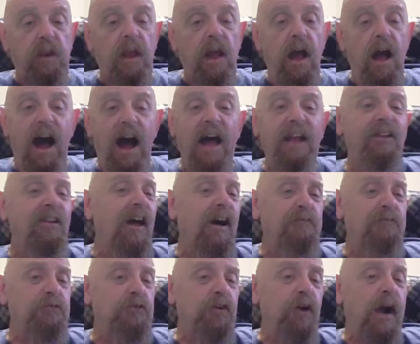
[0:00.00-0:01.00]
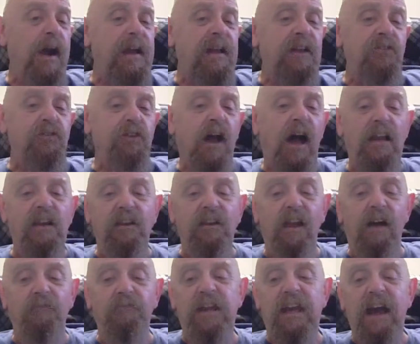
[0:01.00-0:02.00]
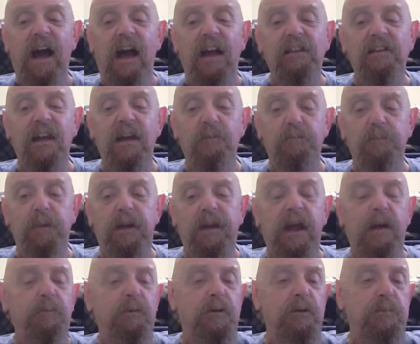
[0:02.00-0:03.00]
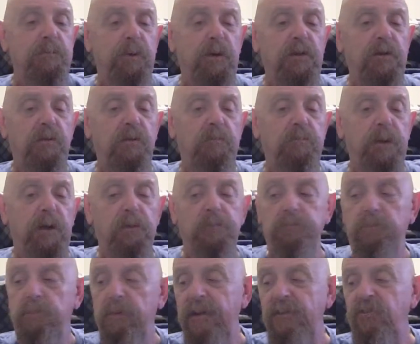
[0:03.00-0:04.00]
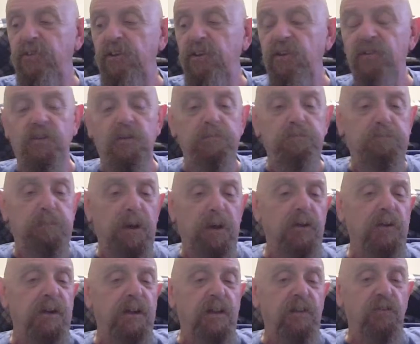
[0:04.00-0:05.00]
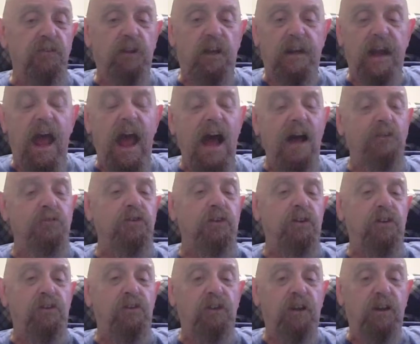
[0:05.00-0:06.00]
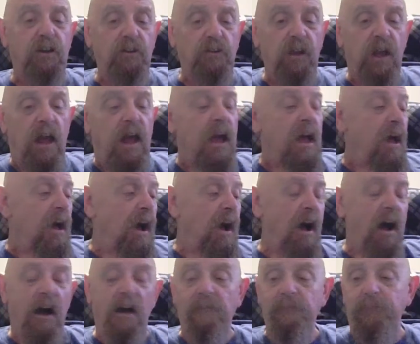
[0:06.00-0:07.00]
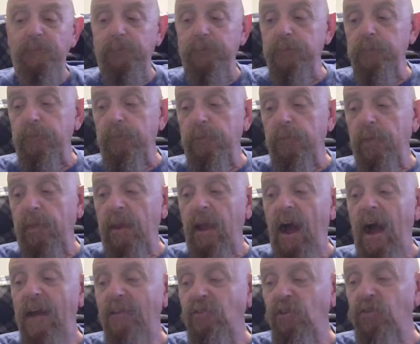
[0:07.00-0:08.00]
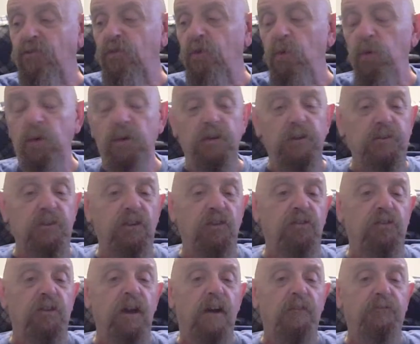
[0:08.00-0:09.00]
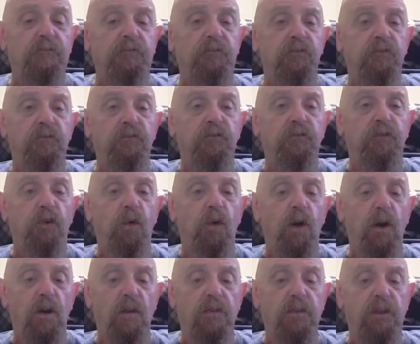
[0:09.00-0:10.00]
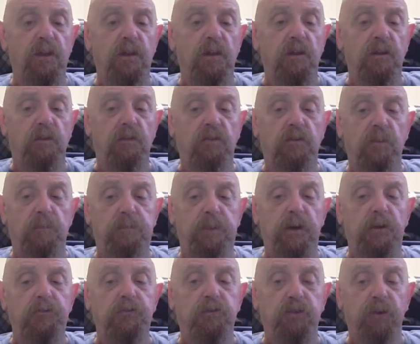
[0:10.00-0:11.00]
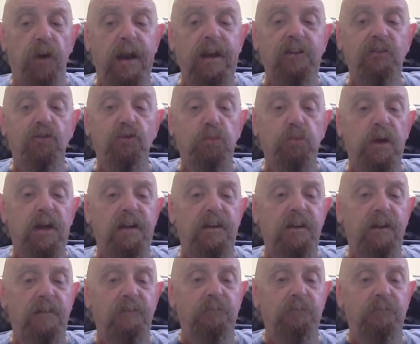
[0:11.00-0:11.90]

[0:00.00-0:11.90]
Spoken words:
I love trains. I love the idea of being able to build bridges and buildings and houses. And I just ordered the stuff to build trains with.